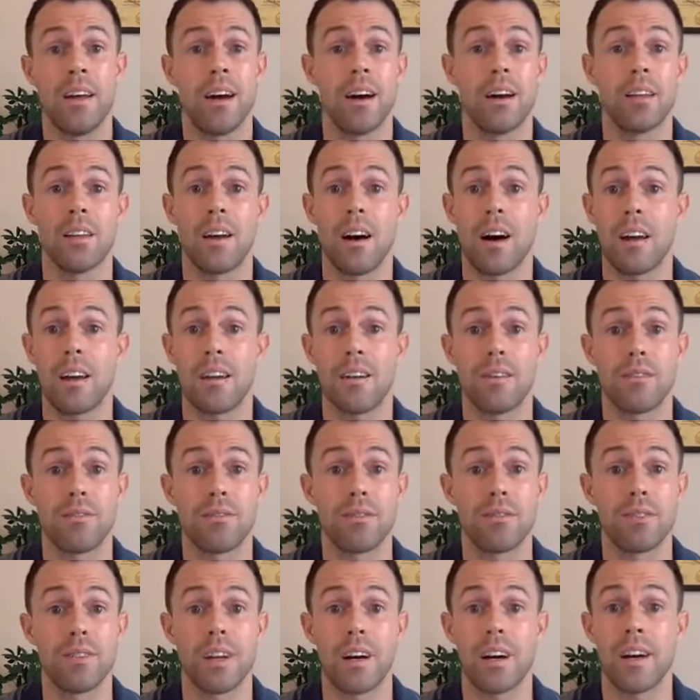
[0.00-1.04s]
a lot of
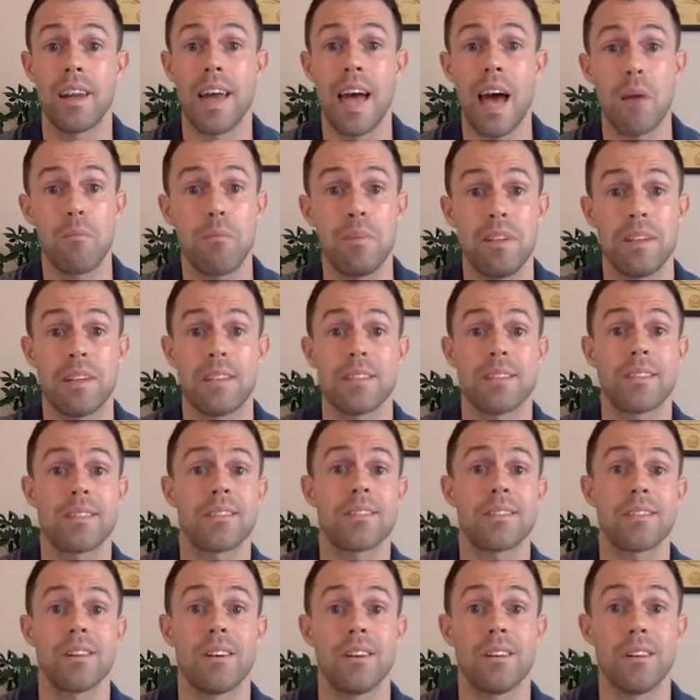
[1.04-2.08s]

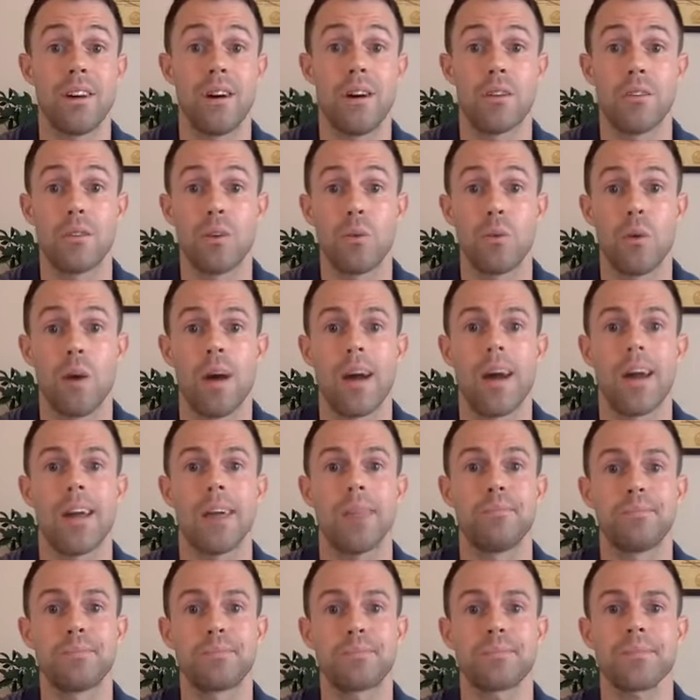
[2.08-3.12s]
unhappiness along the way.
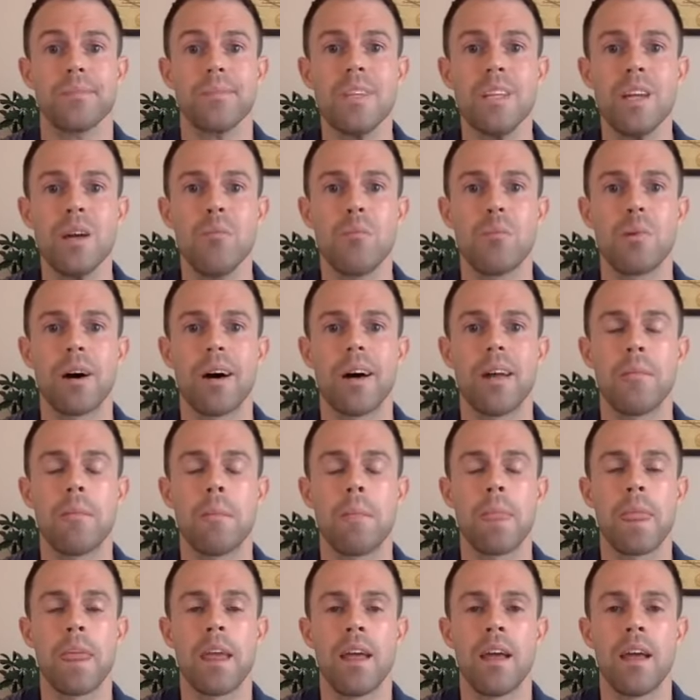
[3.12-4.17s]
But
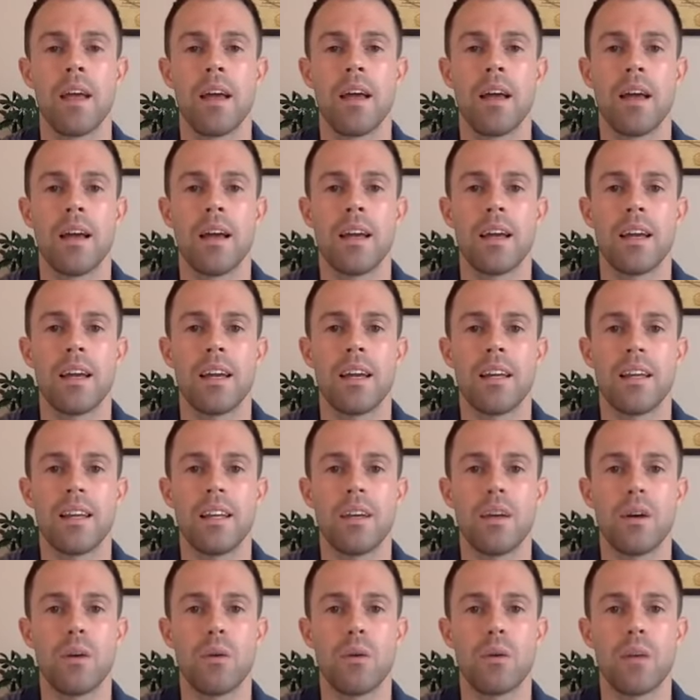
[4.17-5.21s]

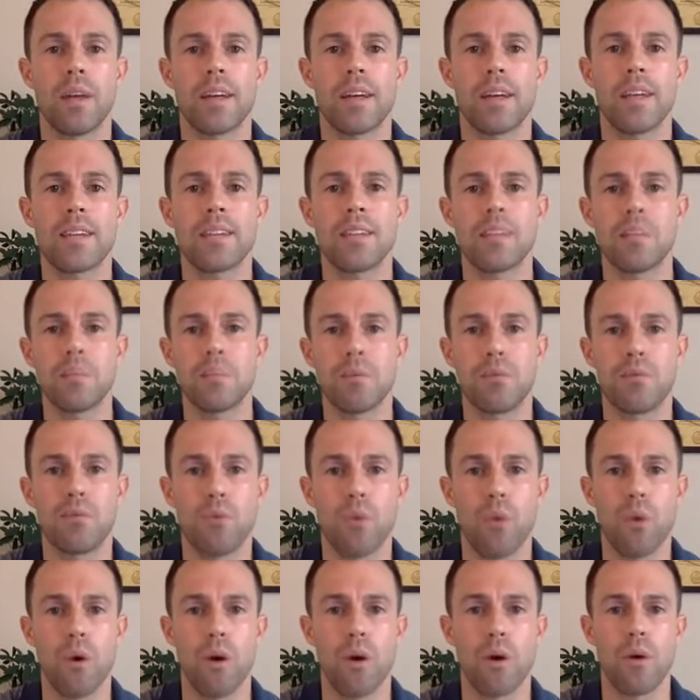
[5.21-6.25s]
like I said
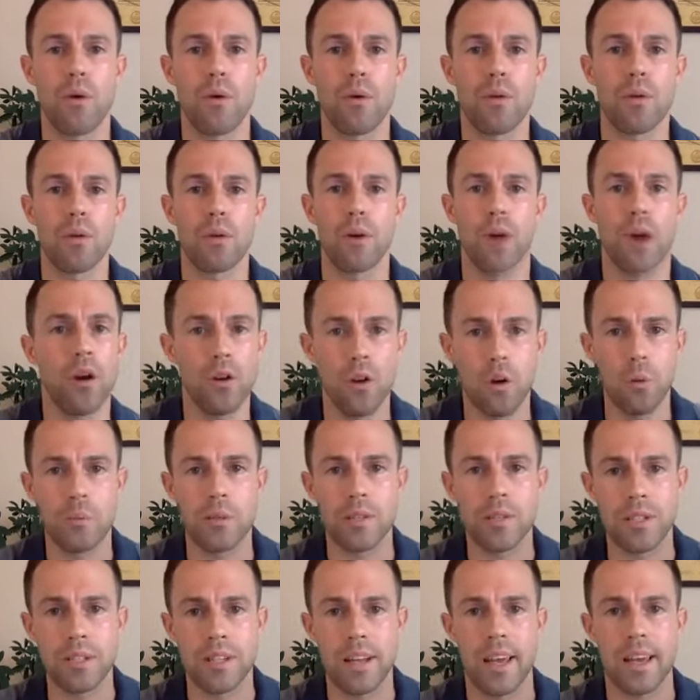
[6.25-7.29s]
before, there are no
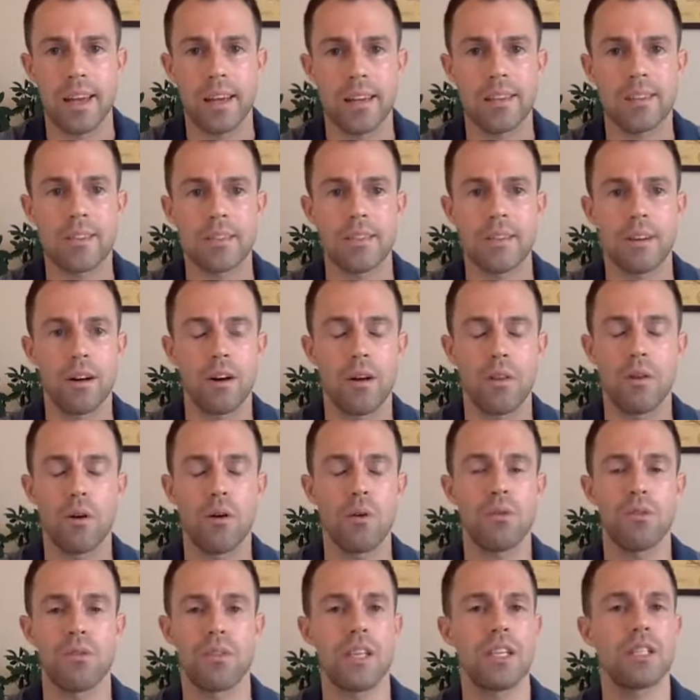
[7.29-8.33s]
mistakes.
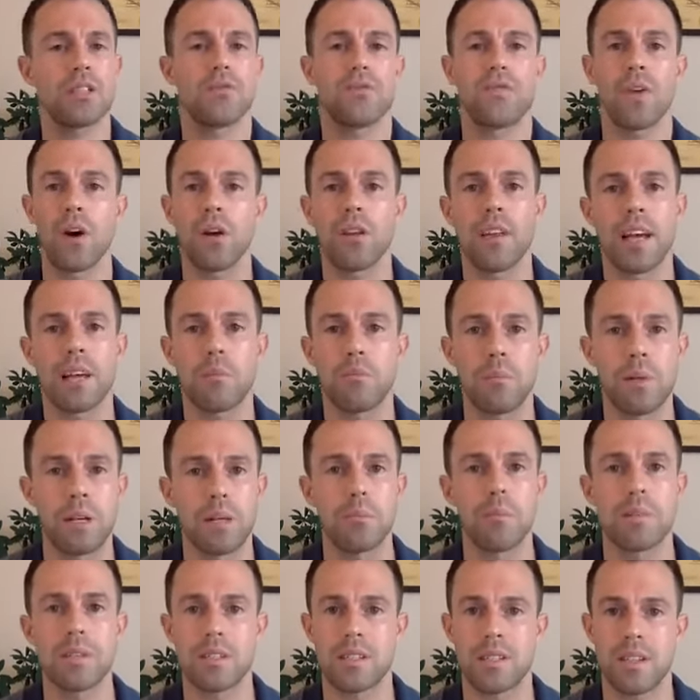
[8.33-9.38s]
Although these felt like big
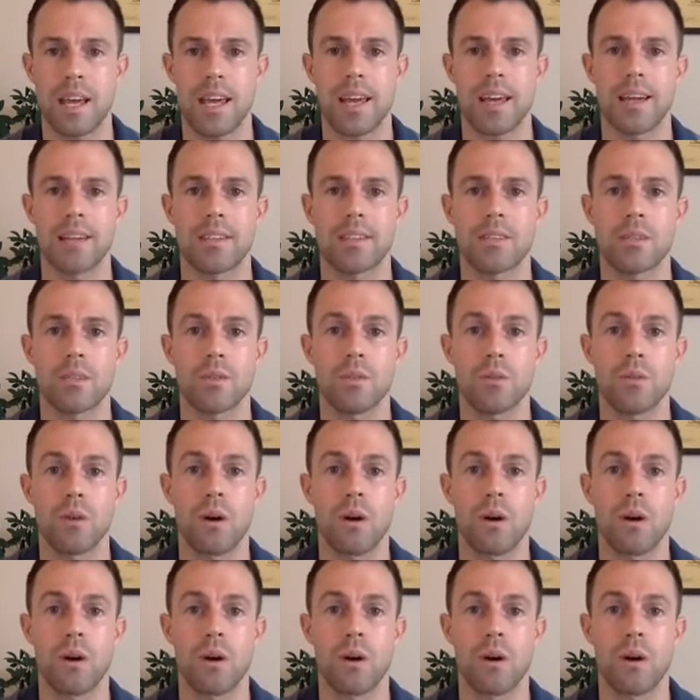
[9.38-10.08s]
mistakes,